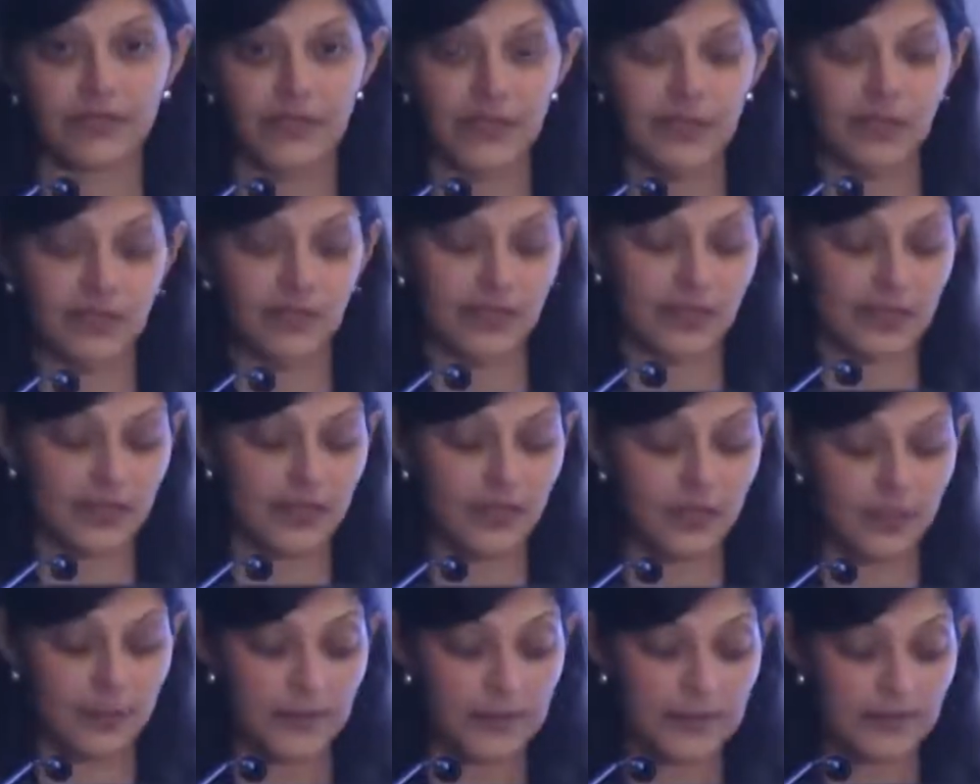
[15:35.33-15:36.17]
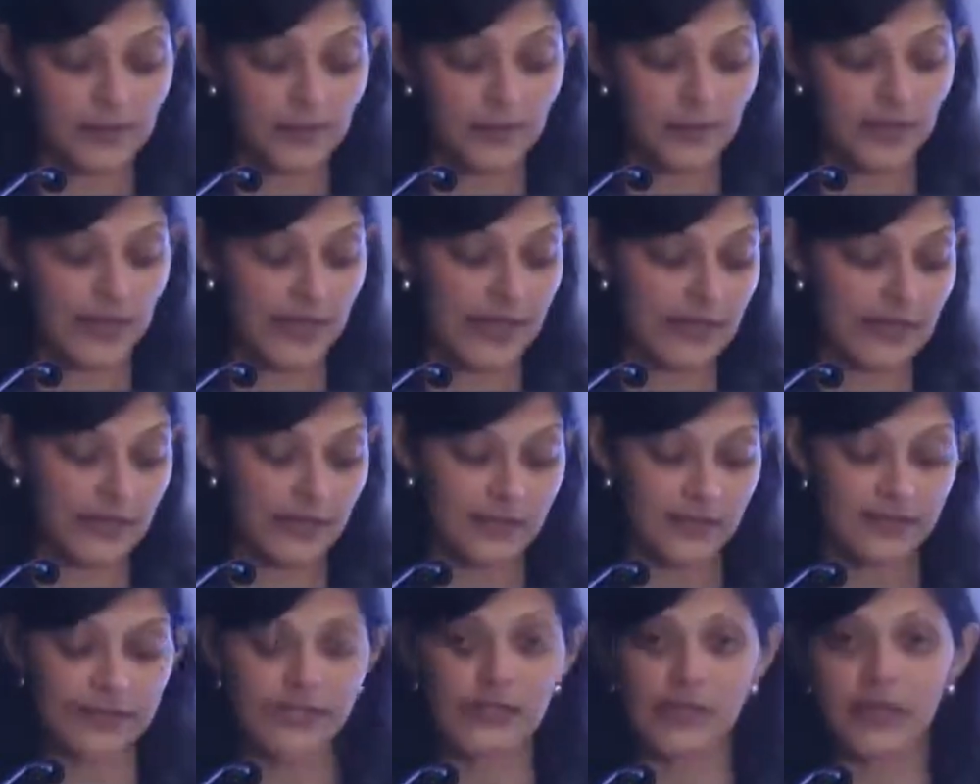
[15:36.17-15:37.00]
the appeal
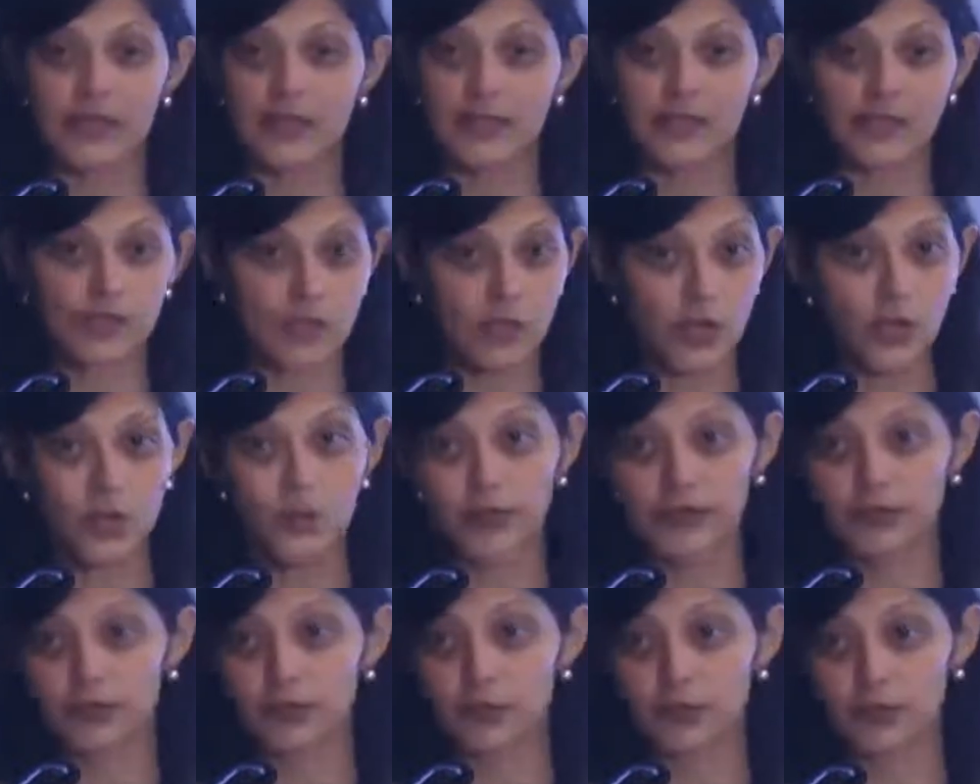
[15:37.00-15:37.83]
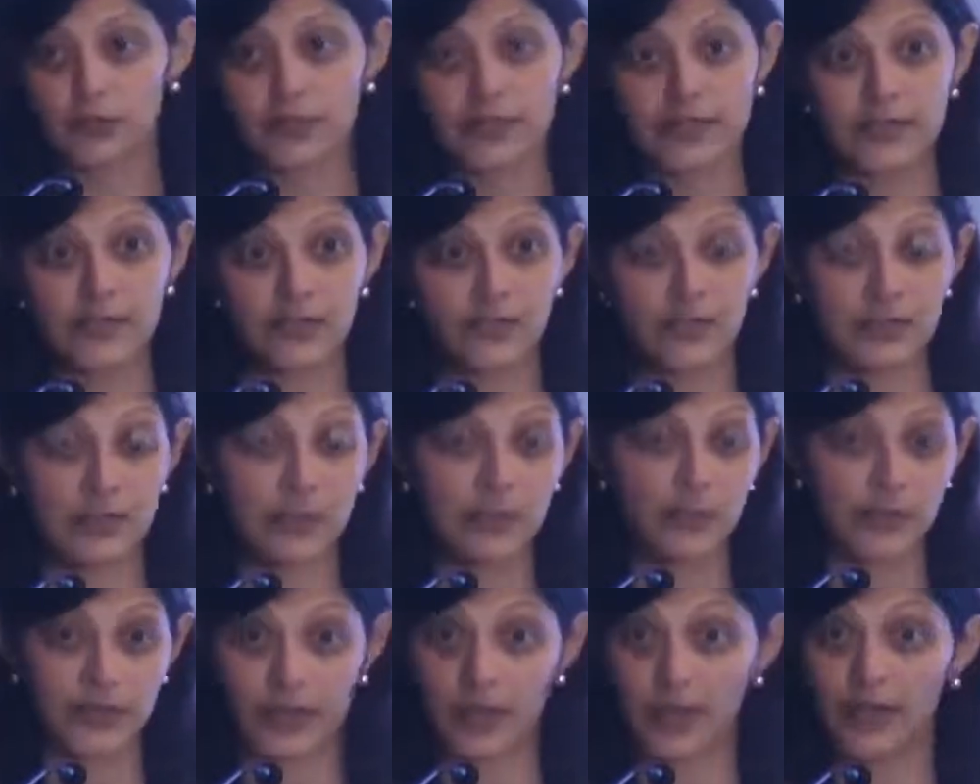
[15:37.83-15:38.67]
and said, no, we totally agree
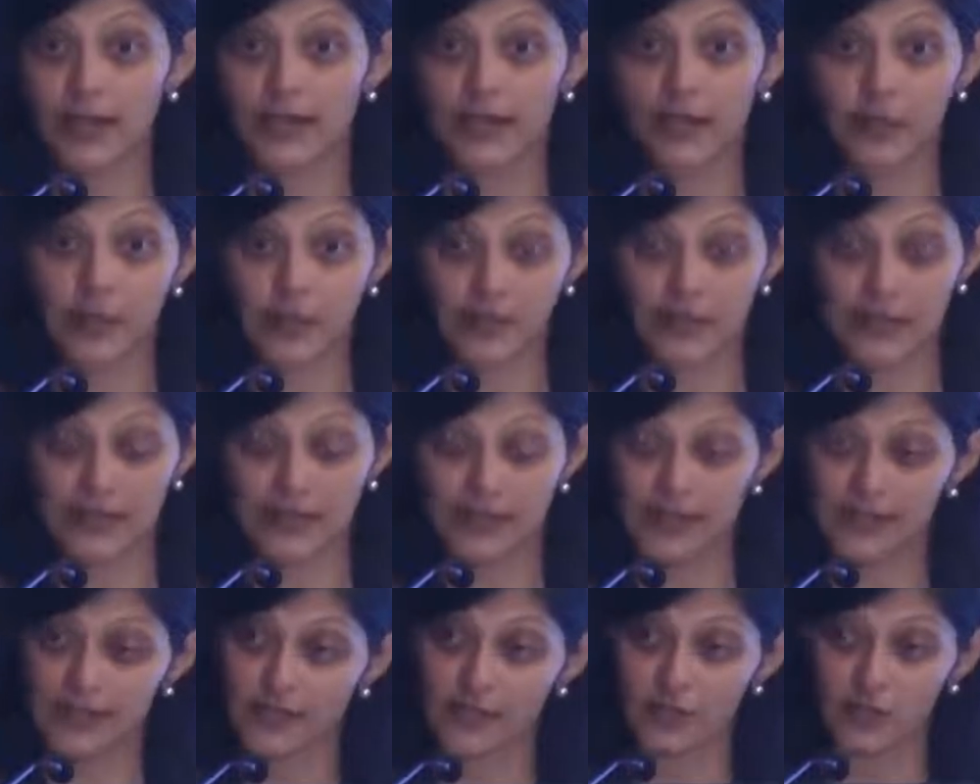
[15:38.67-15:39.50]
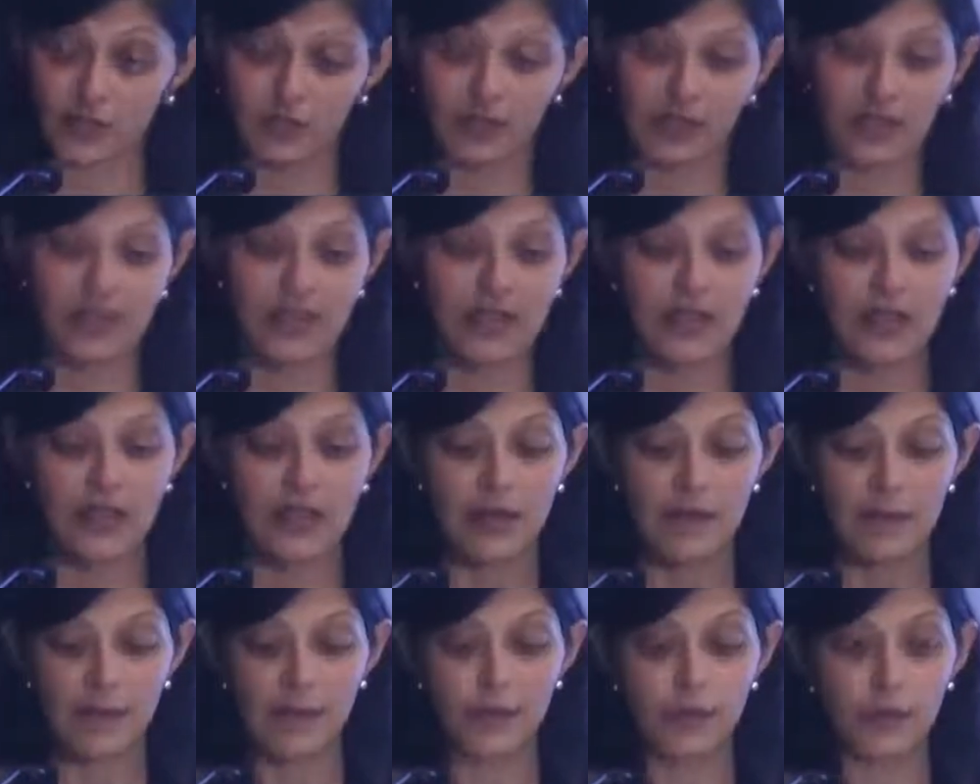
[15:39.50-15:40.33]
with the High Court's decision.
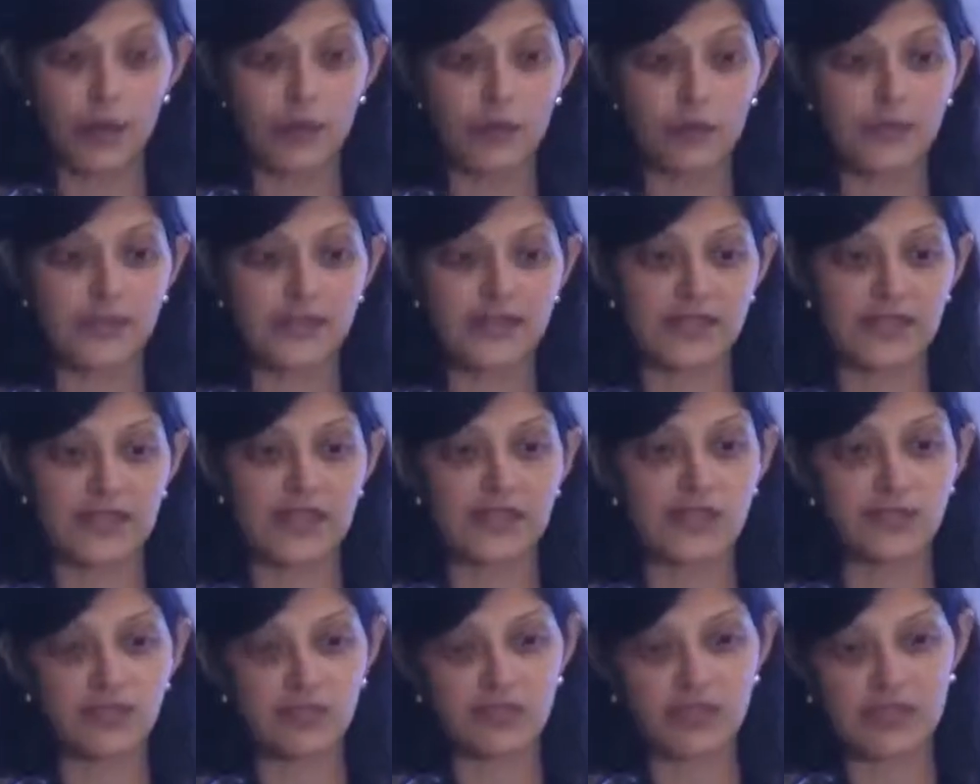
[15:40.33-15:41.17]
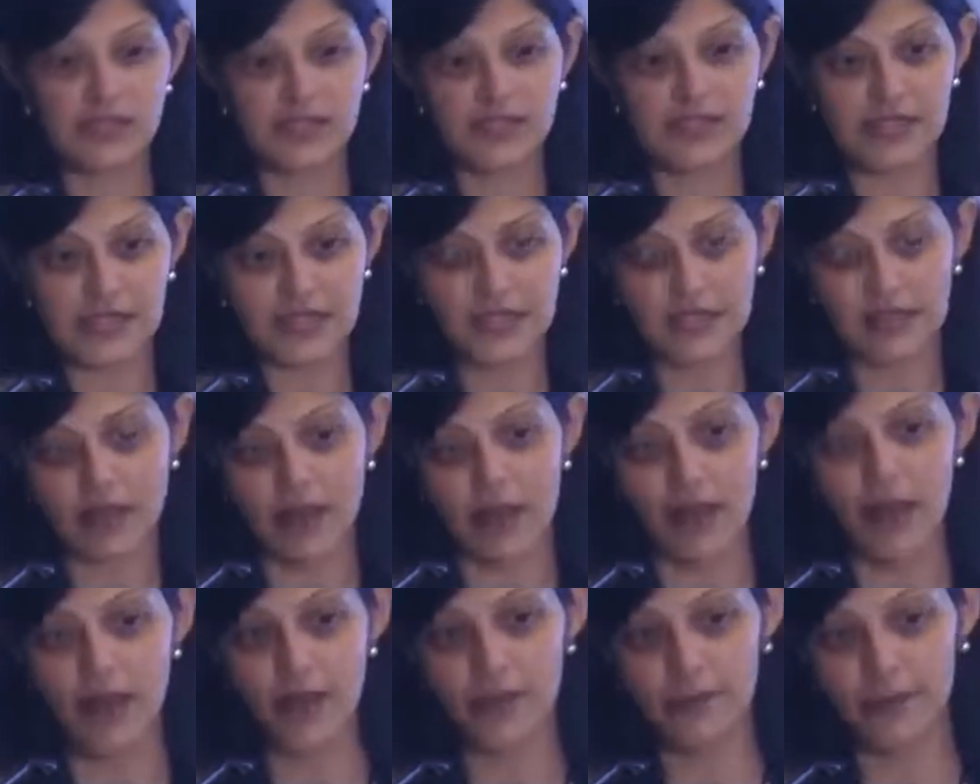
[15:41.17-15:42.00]
But what was interesting
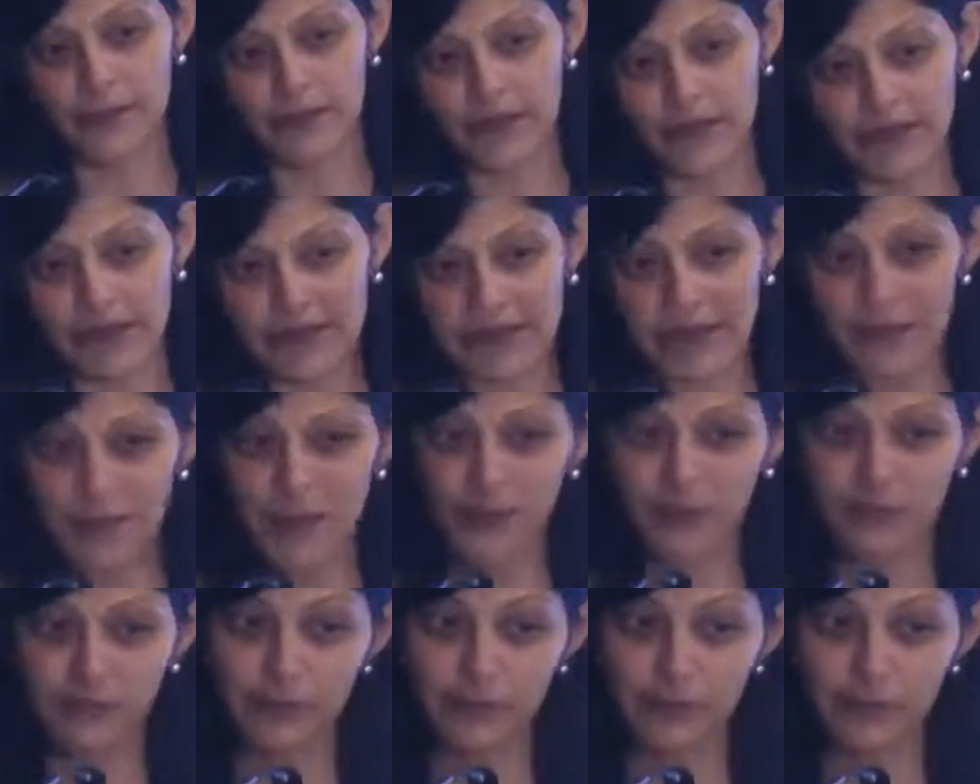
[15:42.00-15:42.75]
that came out